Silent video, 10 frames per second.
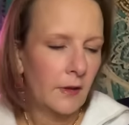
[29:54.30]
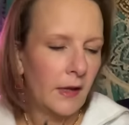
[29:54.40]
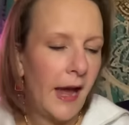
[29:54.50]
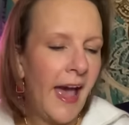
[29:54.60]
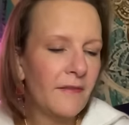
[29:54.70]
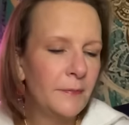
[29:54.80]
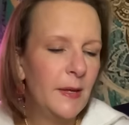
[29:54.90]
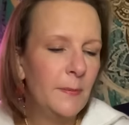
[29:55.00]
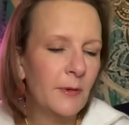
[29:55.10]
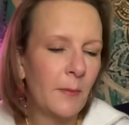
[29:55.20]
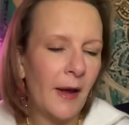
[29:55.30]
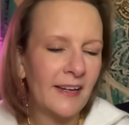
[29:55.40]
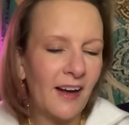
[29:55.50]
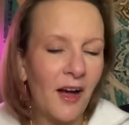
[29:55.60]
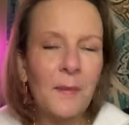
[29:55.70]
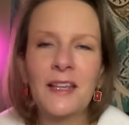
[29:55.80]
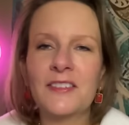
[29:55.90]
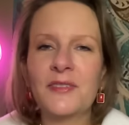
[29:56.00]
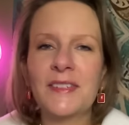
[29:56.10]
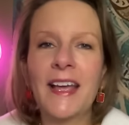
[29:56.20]
I have people in my
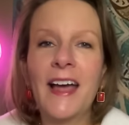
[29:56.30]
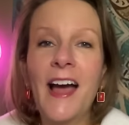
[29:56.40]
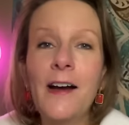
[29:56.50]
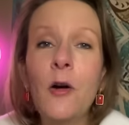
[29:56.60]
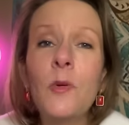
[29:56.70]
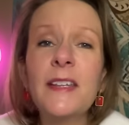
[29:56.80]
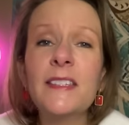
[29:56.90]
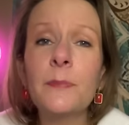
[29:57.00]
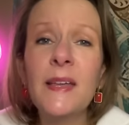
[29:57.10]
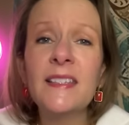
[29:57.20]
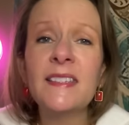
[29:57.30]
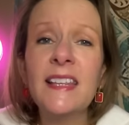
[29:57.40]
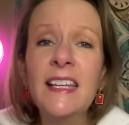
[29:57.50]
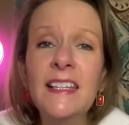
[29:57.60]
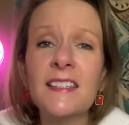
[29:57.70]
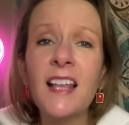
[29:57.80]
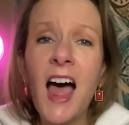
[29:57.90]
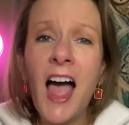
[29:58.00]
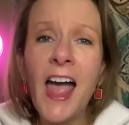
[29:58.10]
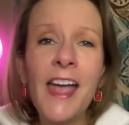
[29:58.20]
comments who say, I always miss these
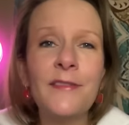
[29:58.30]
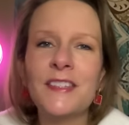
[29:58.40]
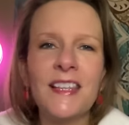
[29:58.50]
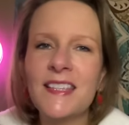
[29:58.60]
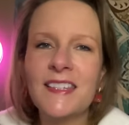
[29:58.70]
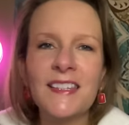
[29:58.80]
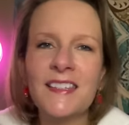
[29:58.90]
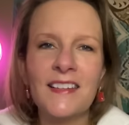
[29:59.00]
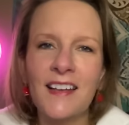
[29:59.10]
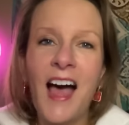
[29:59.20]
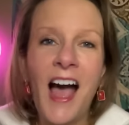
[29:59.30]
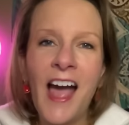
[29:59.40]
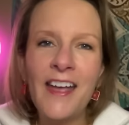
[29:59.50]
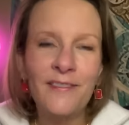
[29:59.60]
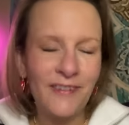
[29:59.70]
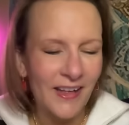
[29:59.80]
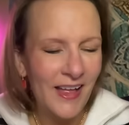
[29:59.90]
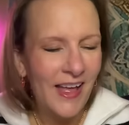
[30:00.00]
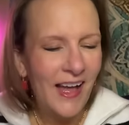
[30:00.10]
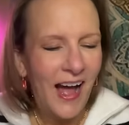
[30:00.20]
lives. This isn't live.
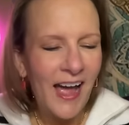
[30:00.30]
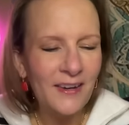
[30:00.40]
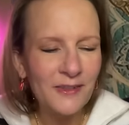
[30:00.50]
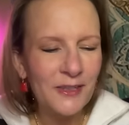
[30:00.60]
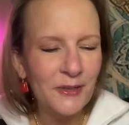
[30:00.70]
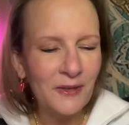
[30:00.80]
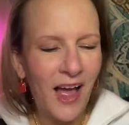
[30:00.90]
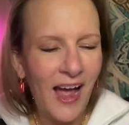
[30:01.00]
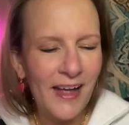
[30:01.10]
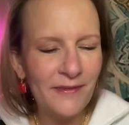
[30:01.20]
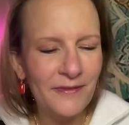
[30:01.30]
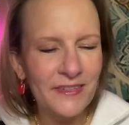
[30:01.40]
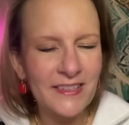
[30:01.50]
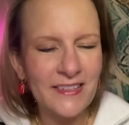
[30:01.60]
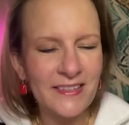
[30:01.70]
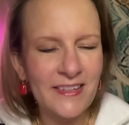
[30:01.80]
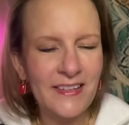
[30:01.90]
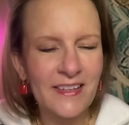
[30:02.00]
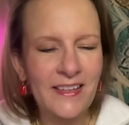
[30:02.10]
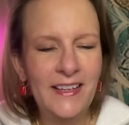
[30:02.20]
I don't do lives.
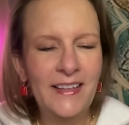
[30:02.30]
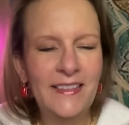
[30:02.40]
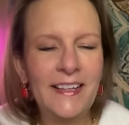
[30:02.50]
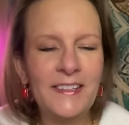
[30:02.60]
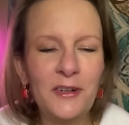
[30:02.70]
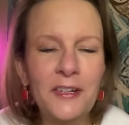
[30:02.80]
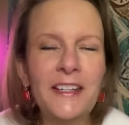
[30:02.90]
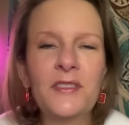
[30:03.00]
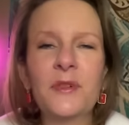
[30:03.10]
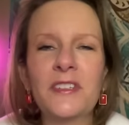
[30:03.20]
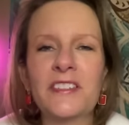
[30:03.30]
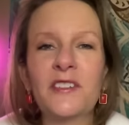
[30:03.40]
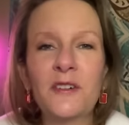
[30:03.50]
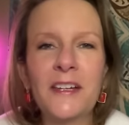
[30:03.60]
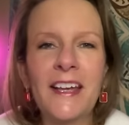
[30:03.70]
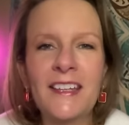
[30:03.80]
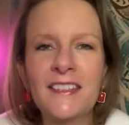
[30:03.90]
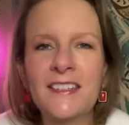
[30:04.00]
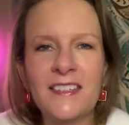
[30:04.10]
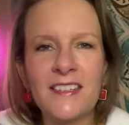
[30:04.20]
They turn into a
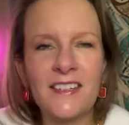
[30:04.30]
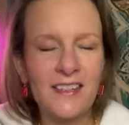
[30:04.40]
circus.